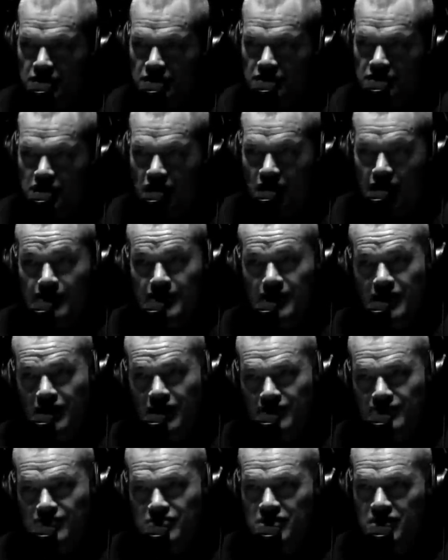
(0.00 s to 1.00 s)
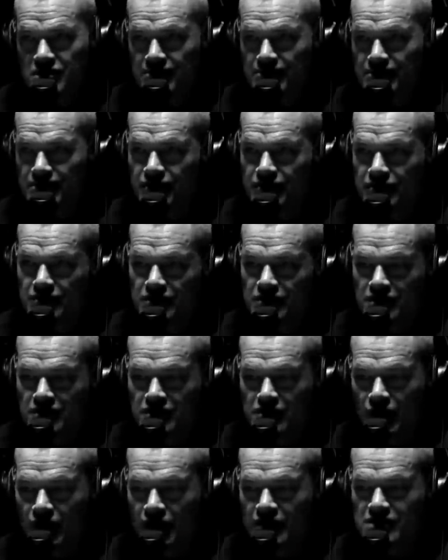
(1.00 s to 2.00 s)
yeah, topic man. comes up. Take you
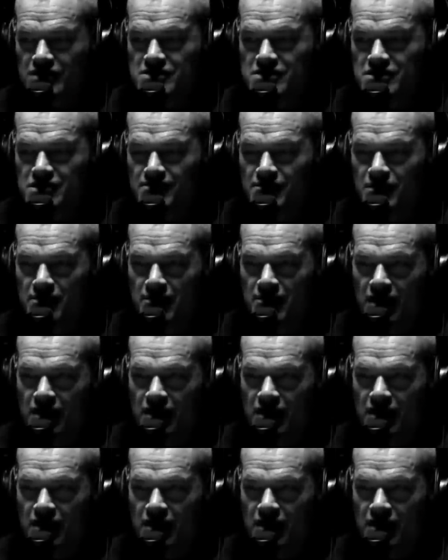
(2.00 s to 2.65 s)
don't want notes. it to slip your